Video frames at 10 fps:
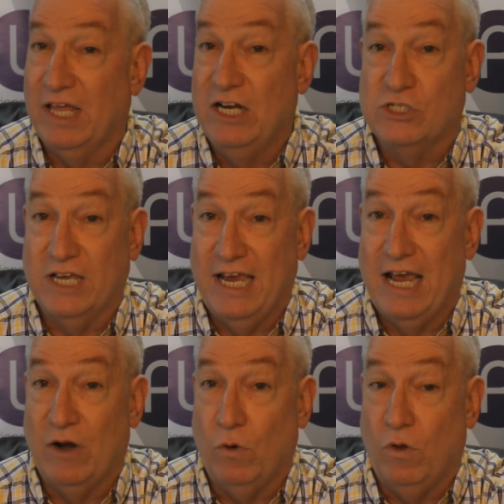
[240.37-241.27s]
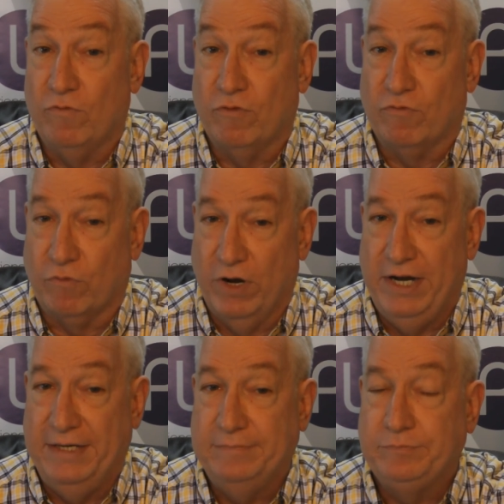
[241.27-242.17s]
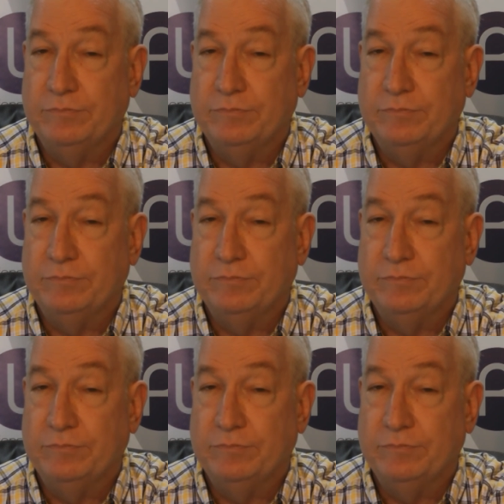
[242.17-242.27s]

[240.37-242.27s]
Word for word: And it's, again, all for free.